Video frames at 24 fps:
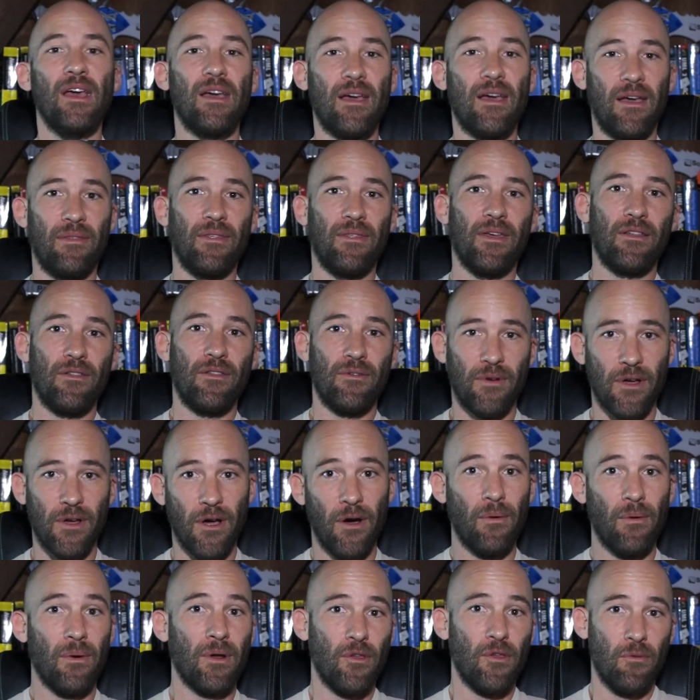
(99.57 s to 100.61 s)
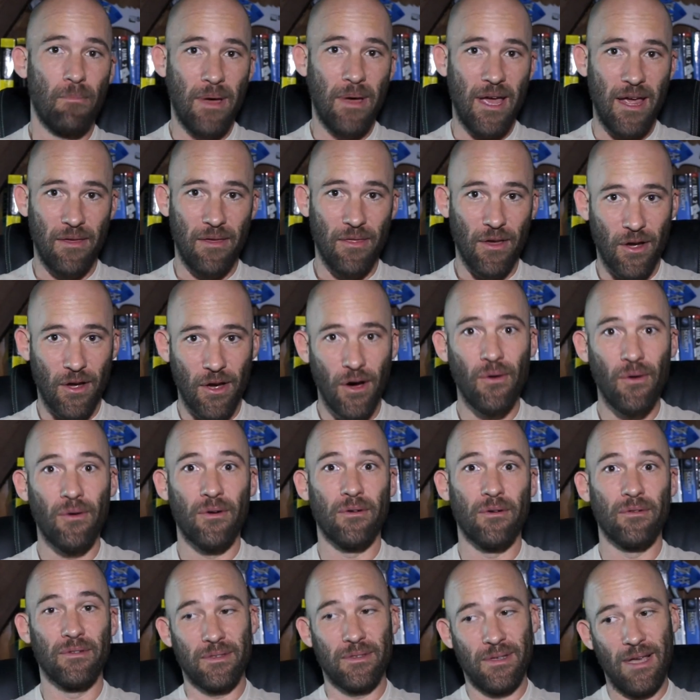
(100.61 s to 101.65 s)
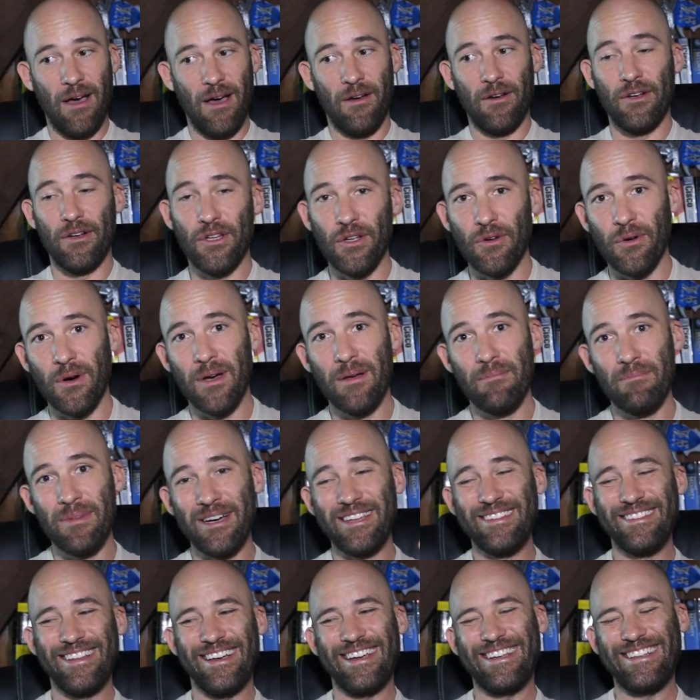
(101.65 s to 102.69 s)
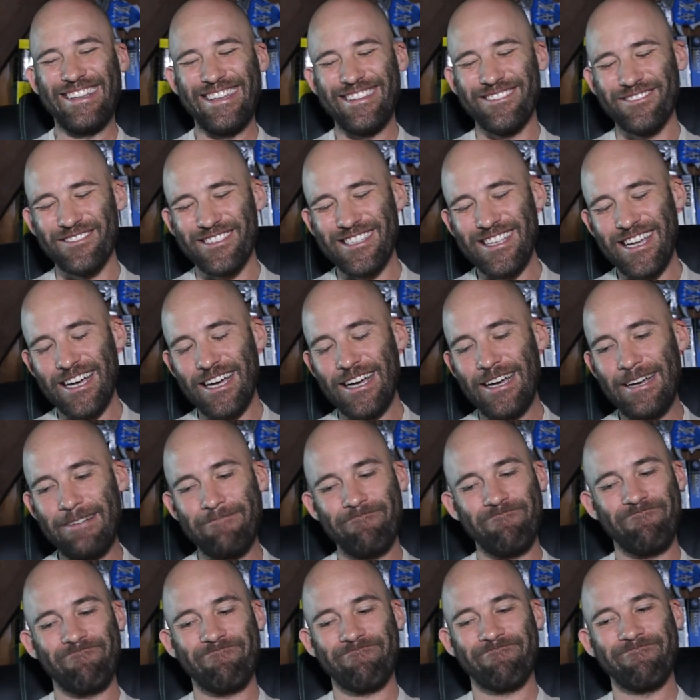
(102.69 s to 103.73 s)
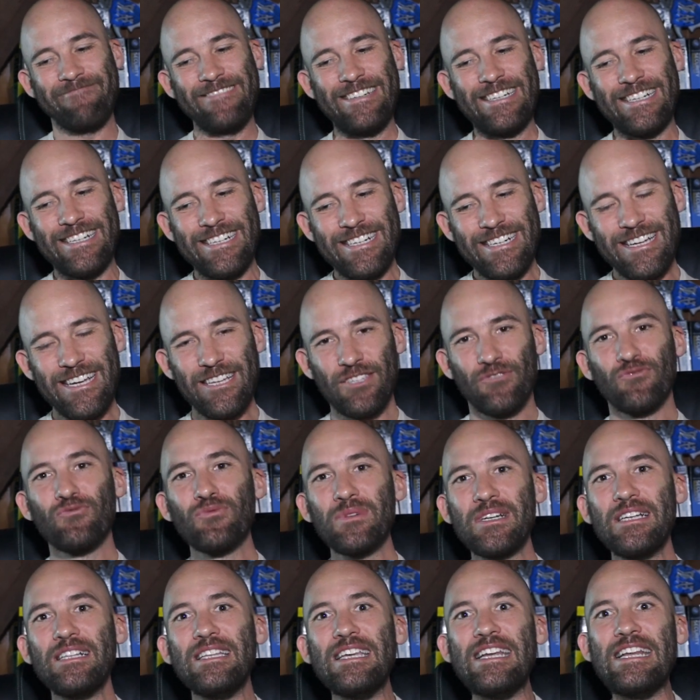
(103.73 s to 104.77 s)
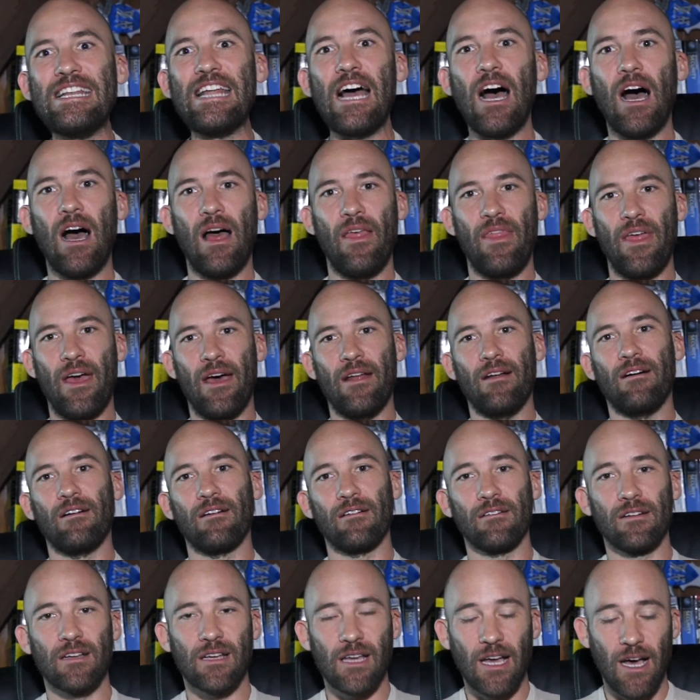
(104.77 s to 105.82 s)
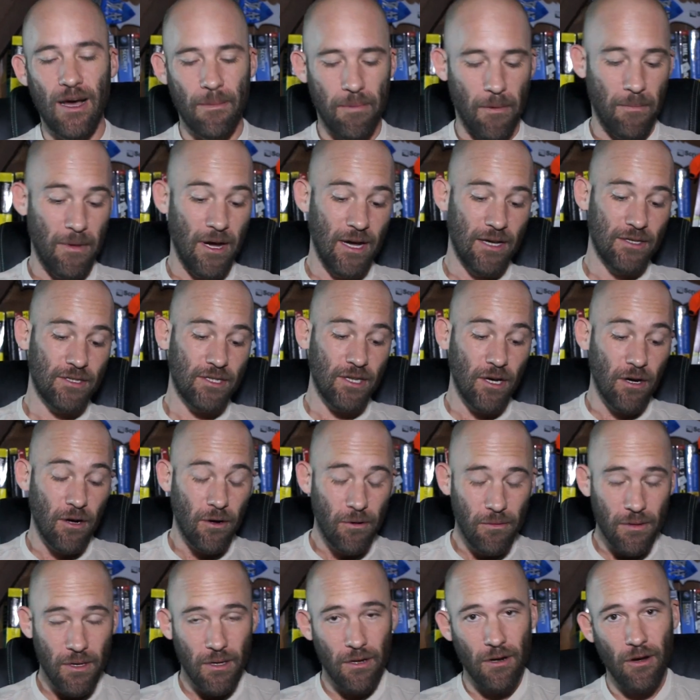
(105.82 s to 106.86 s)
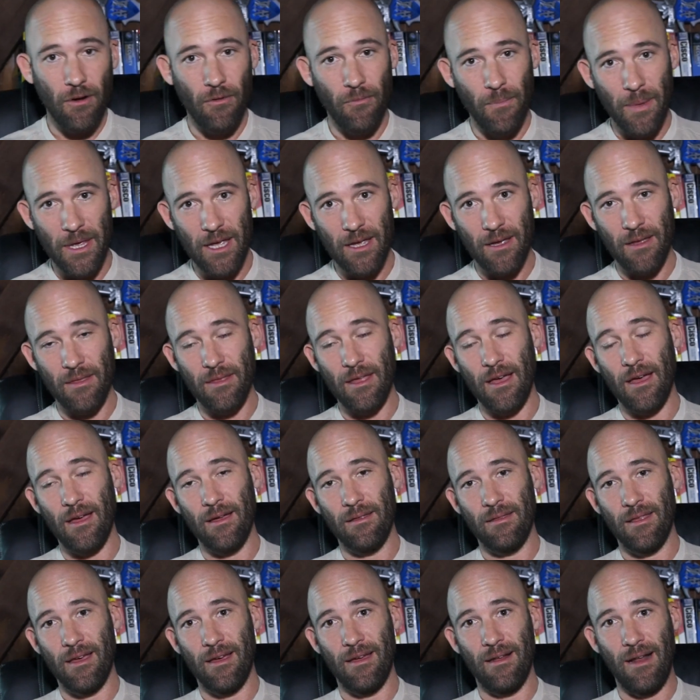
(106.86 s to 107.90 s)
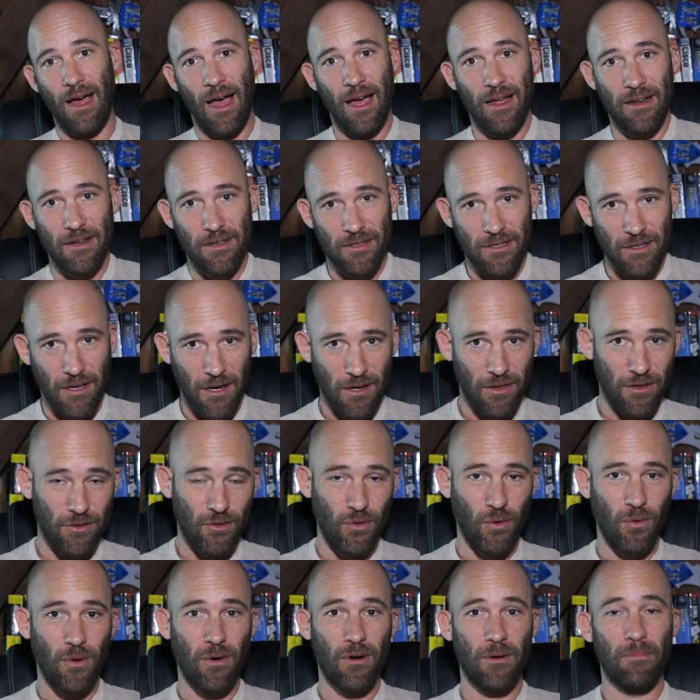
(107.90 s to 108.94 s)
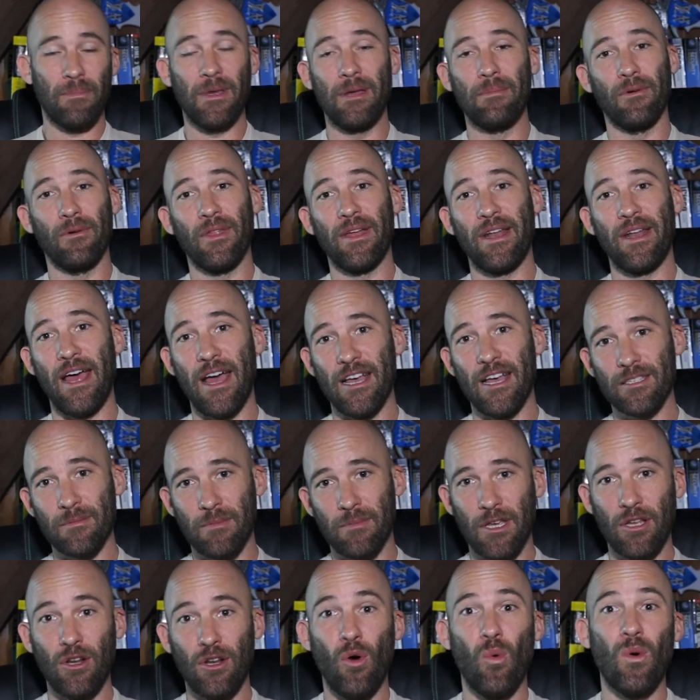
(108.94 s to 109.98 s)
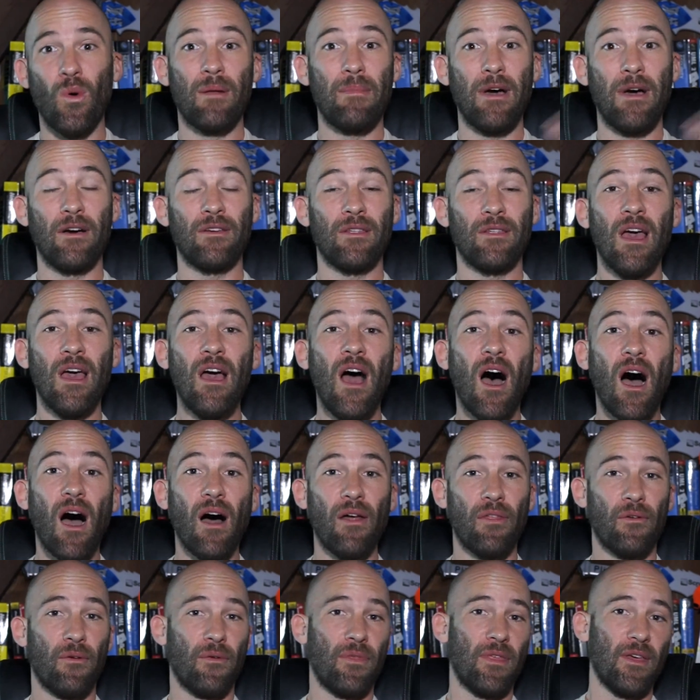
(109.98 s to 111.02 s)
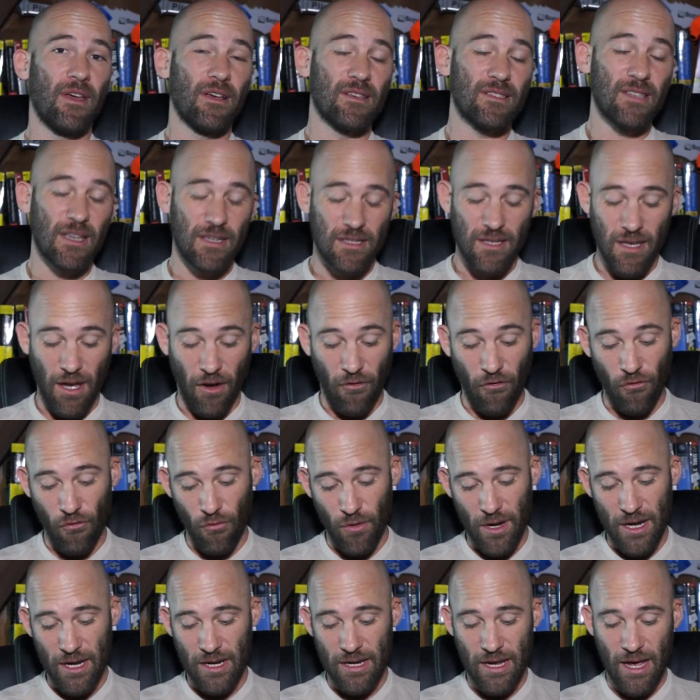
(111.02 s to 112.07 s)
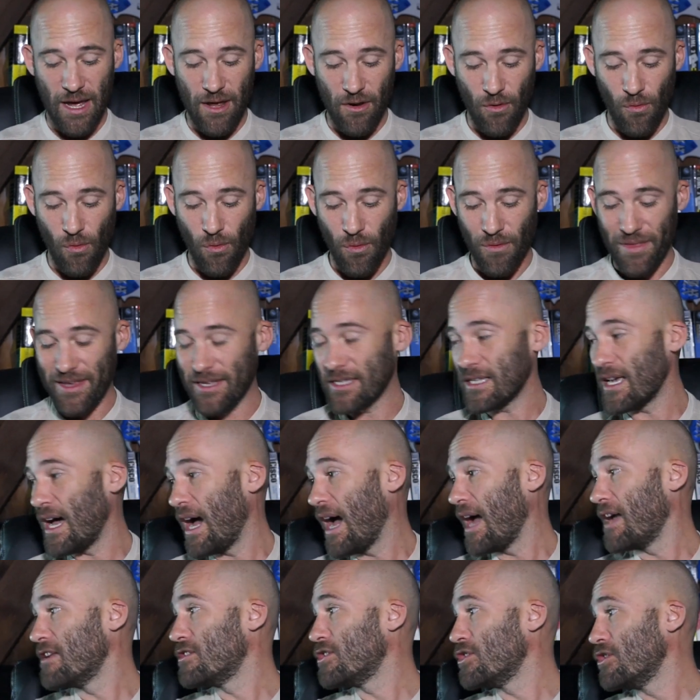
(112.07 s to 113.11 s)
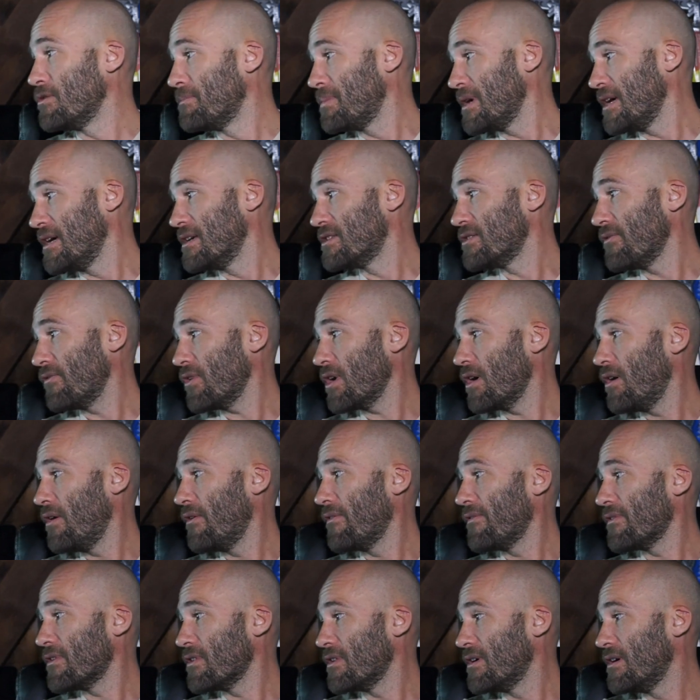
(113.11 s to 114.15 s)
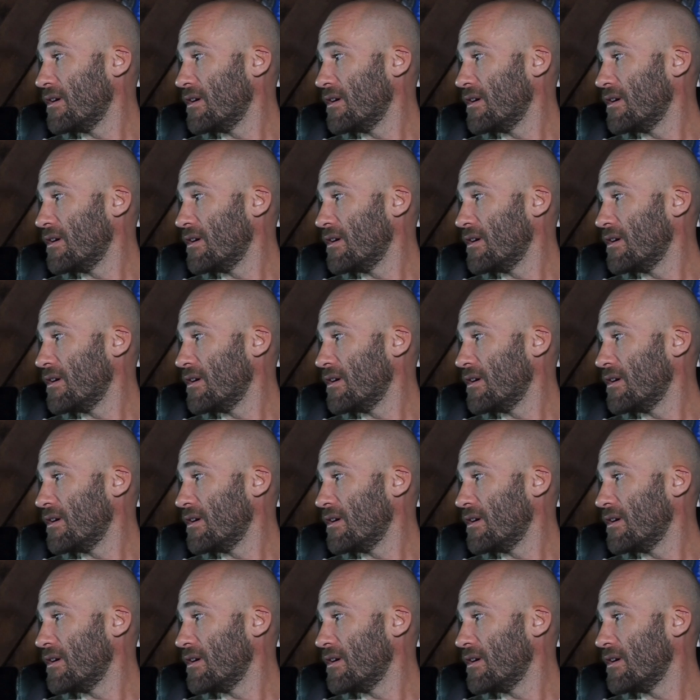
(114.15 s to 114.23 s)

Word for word: and then you go and you pay the coders how to do it. But like, there's not. It's really not that hard to compromise. So, you know, being that I dislike Tor, people then ask me, you know, what about other things like Freenet or this I2P? So if we go over to